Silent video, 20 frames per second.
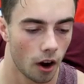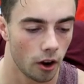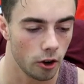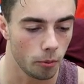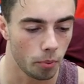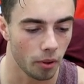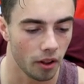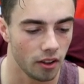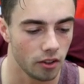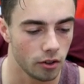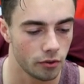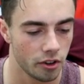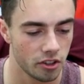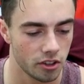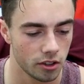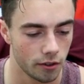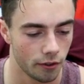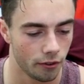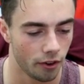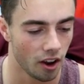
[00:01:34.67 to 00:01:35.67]
Are you planning to
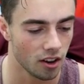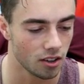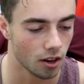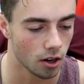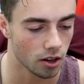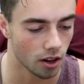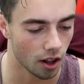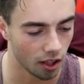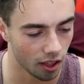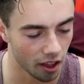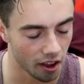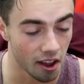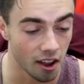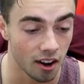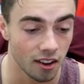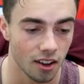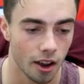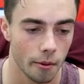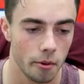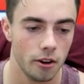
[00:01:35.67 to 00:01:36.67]
visit the FaZe House LA
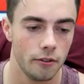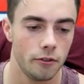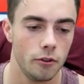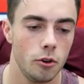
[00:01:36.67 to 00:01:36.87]
anytime in the